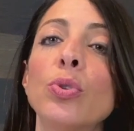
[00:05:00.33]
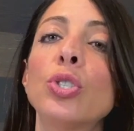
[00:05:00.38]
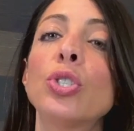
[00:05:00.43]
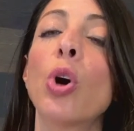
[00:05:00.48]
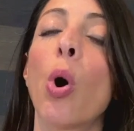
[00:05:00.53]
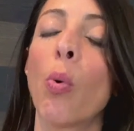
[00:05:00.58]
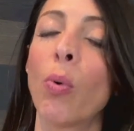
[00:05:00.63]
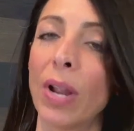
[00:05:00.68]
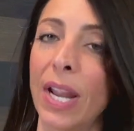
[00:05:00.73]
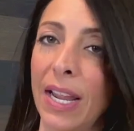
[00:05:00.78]

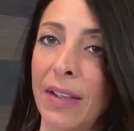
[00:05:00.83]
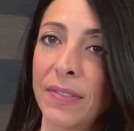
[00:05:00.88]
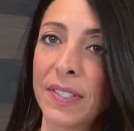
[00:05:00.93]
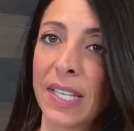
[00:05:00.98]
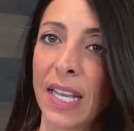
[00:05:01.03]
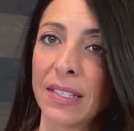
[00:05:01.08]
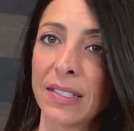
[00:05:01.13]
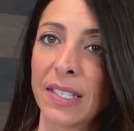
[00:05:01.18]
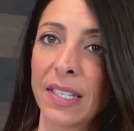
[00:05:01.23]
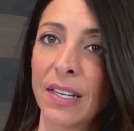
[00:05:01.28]
don't have
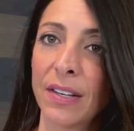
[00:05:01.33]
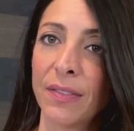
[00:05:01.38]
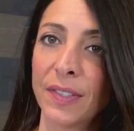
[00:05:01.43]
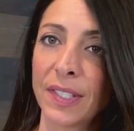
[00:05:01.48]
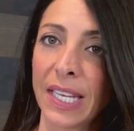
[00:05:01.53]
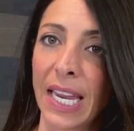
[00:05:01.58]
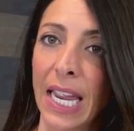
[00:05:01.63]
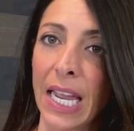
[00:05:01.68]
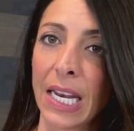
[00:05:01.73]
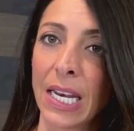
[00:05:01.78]
sensitive
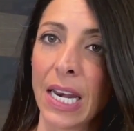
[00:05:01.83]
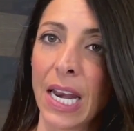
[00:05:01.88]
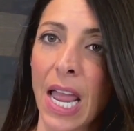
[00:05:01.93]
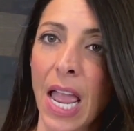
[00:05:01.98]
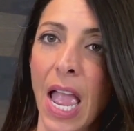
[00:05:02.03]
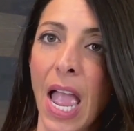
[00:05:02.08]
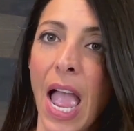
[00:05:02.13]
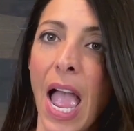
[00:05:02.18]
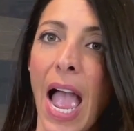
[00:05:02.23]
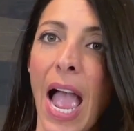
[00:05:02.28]
skin
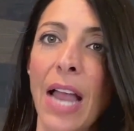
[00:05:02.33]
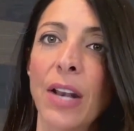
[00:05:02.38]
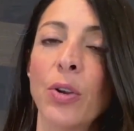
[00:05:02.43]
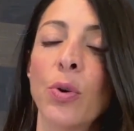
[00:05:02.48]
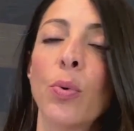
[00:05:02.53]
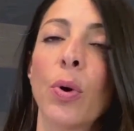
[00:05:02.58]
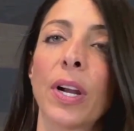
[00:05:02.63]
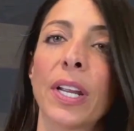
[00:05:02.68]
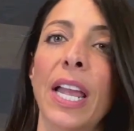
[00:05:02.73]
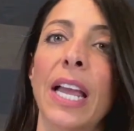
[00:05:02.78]
and
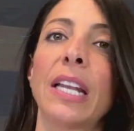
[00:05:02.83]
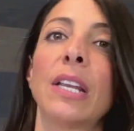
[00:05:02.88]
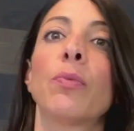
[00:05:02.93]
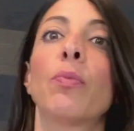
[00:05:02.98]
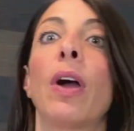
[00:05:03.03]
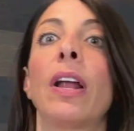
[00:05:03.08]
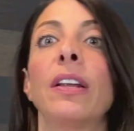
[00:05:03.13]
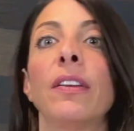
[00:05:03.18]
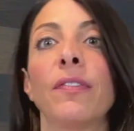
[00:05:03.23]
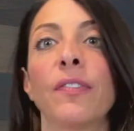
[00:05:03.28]
who are getting
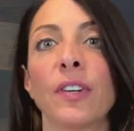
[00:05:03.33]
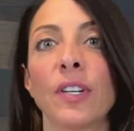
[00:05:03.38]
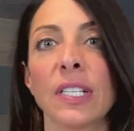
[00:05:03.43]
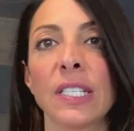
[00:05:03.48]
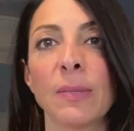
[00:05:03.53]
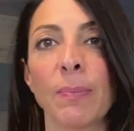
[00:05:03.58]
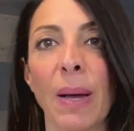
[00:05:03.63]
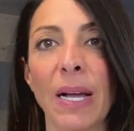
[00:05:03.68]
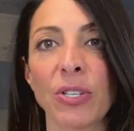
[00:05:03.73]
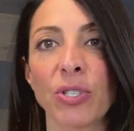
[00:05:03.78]
ready for a
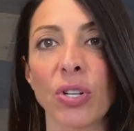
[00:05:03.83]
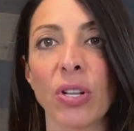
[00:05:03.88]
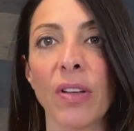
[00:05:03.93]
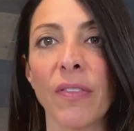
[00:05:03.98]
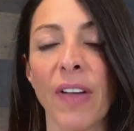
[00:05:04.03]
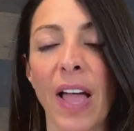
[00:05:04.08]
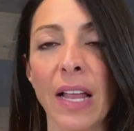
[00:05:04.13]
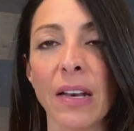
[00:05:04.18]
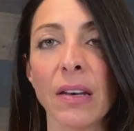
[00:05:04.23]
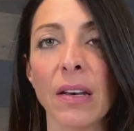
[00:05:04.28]
special
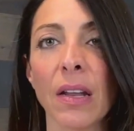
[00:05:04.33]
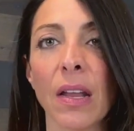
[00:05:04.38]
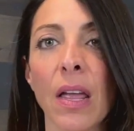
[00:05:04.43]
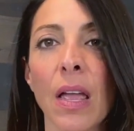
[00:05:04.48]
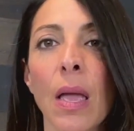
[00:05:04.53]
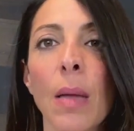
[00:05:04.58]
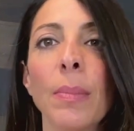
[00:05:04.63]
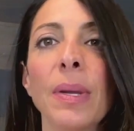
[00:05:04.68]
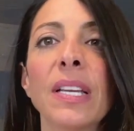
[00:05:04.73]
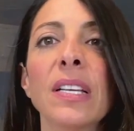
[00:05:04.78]
event.
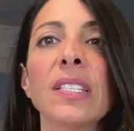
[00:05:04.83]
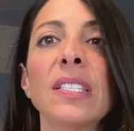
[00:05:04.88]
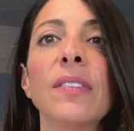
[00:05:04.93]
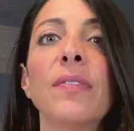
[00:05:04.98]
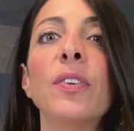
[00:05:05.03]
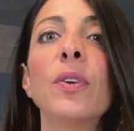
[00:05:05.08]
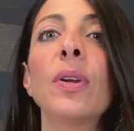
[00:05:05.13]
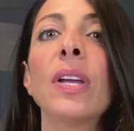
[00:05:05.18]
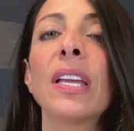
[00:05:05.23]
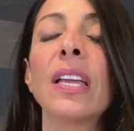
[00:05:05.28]
Because
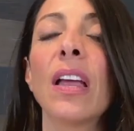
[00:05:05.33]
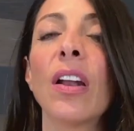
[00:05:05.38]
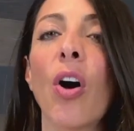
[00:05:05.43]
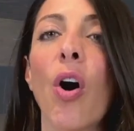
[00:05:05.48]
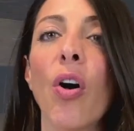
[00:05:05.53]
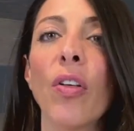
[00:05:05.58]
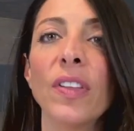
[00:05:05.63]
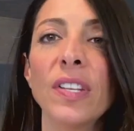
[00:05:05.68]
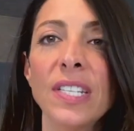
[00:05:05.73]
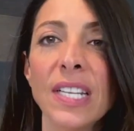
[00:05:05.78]
if you can get
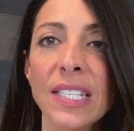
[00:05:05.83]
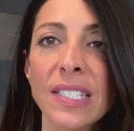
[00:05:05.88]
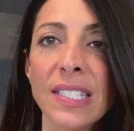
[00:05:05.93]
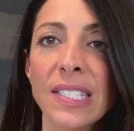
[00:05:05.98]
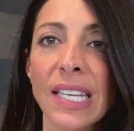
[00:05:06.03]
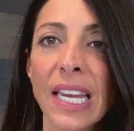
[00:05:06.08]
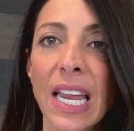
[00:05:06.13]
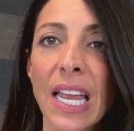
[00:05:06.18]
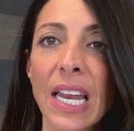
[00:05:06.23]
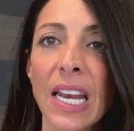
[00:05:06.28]
all the dead
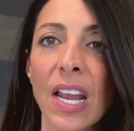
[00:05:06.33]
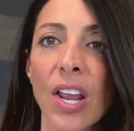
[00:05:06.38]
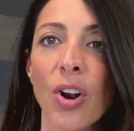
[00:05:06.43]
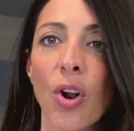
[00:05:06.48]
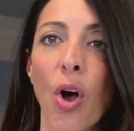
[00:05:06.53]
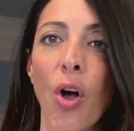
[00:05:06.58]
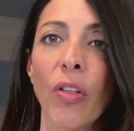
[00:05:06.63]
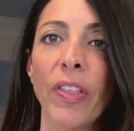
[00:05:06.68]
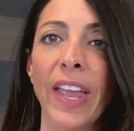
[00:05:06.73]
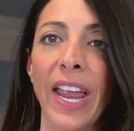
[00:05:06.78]
skin and
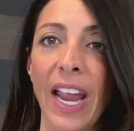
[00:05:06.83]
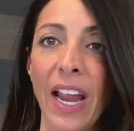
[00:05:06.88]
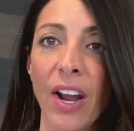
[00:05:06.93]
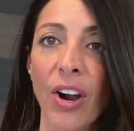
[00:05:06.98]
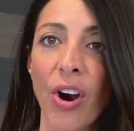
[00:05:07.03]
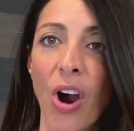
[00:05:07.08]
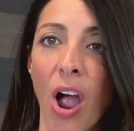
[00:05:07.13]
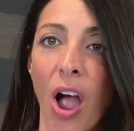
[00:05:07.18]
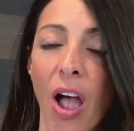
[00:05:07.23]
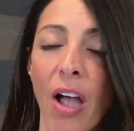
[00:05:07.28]
all the
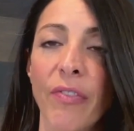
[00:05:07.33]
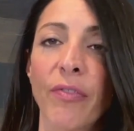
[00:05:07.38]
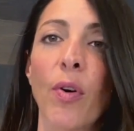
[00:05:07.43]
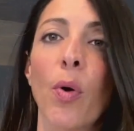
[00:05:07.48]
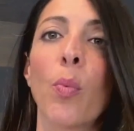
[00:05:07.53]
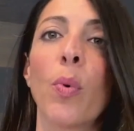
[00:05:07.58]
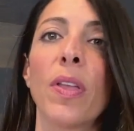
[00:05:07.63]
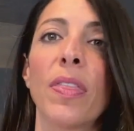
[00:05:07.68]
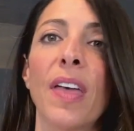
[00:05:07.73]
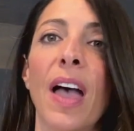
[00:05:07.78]
hair off
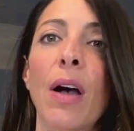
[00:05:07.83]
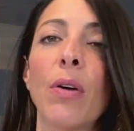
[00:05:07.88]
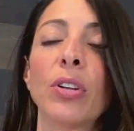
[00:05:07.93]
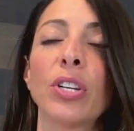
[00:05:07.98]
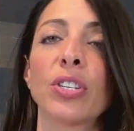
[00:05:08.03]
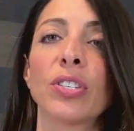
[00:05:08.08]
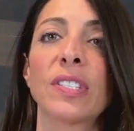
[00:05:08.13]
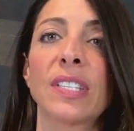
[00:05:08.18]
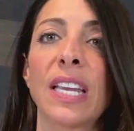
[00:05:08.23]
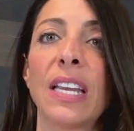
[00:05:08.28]
without
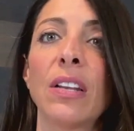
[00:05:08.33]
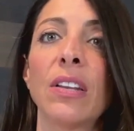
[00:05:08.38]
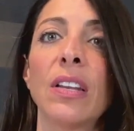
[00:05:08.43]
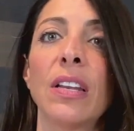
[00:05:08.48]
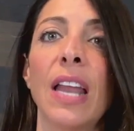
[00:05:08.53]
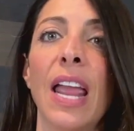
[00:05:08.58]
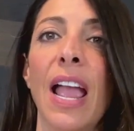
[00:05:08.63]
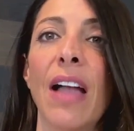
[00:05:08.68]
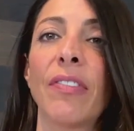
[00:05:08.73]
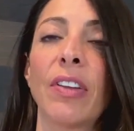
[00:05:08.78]
your
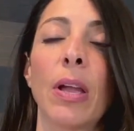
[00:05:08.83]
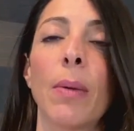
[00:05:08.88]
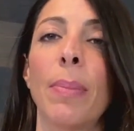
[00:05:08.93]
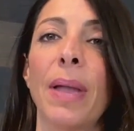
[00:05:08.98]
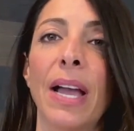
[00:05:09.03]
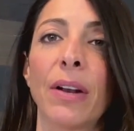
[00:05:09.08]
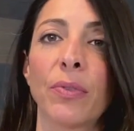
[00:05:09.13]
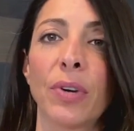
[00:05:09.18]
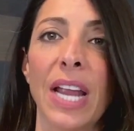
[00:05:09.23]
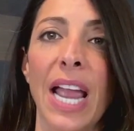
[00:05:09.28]
skin having a
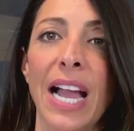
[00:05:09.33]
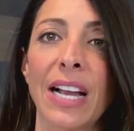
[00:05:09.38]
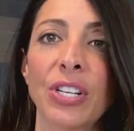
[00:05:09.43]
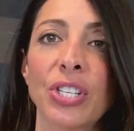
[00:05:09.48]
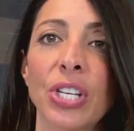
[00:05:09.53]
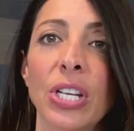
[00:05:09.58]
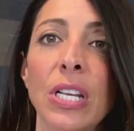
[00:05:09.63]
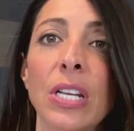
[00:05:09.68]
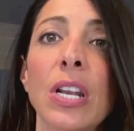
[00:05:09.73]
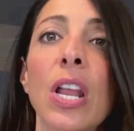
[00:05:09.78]
bad
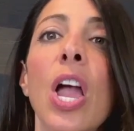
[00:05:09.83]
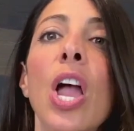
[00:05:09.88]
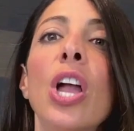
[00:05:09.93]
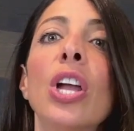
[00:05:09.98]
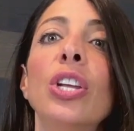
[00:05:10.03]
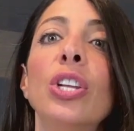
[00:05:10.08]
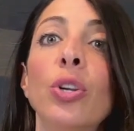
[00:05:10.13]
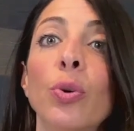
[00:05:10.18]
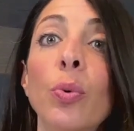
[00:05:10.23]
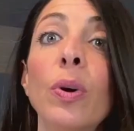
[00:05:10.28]
reaction,
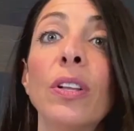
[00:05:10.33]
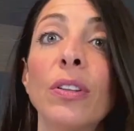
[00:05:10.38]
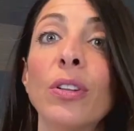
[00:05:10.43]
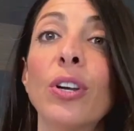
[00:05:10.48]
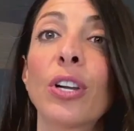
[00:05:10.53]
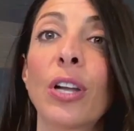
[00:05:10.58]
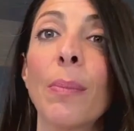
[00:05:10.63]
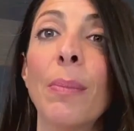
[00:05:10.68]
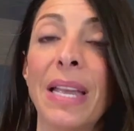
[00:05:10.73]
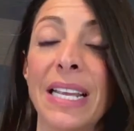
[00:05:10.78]
you will
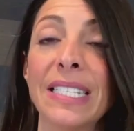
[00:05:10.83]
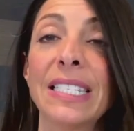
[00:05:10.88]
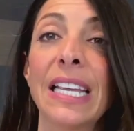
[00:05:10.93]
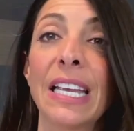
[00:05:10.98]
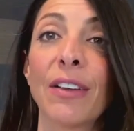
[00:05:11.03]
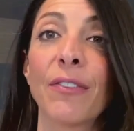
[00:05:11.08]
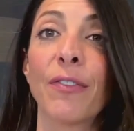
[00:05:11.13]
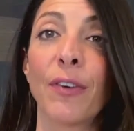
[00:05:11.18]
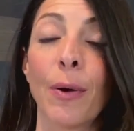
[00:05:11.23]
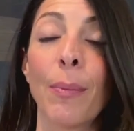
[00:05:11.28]
look
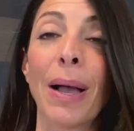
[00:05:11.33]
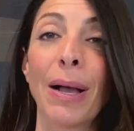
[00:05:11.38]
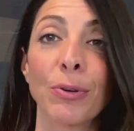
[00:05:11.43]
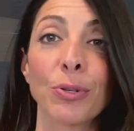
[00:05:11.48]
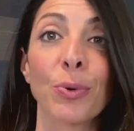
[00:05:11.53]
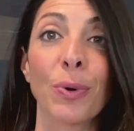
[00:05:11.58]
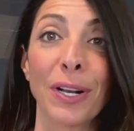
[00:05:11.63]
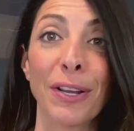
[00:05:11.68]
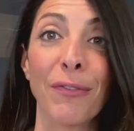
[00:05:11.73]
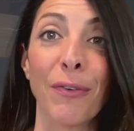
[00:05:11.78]
amazing for
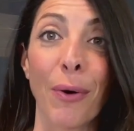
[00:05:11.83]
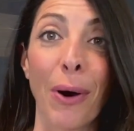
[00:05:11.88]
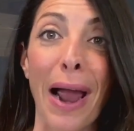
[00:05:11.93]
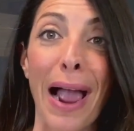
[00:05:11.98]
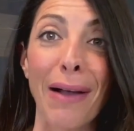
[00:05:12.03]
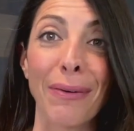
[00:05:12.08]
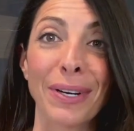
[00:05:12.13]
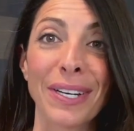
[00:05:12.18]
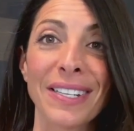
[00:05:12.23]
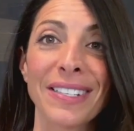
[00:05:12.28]
about 24
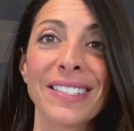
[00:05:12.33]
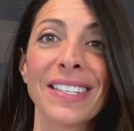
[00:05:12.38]
hours.